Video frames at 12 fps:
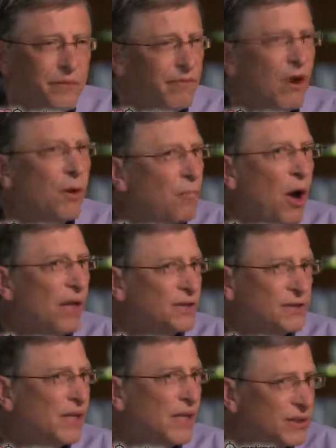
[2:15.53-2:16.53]
very
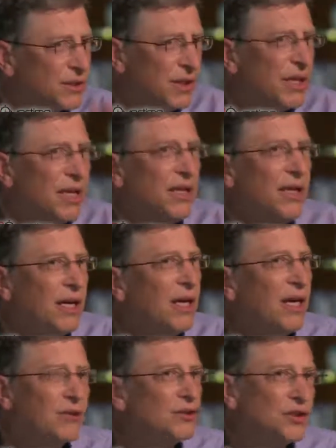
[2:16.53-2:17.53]
positive sense.
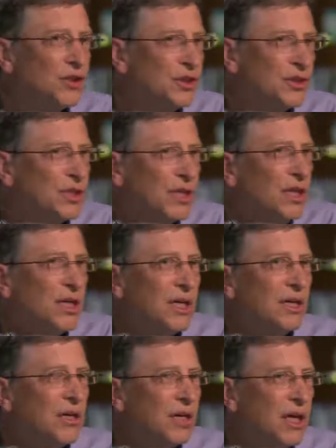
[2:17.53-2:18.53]
He understood,
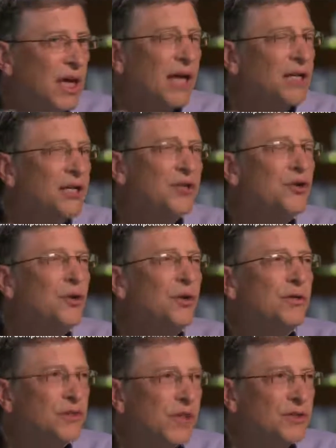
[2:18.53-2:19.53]
he had an
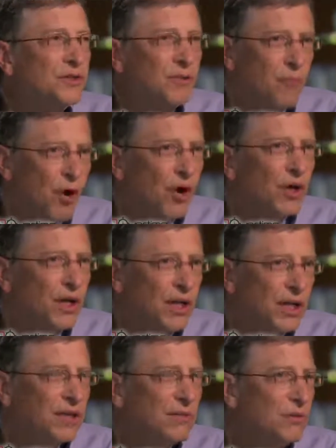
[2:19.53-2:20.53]
intuitive sense for
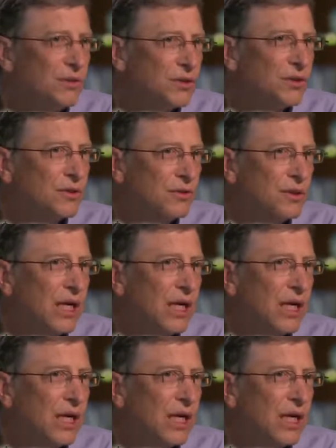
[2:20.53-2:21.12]
marketing that was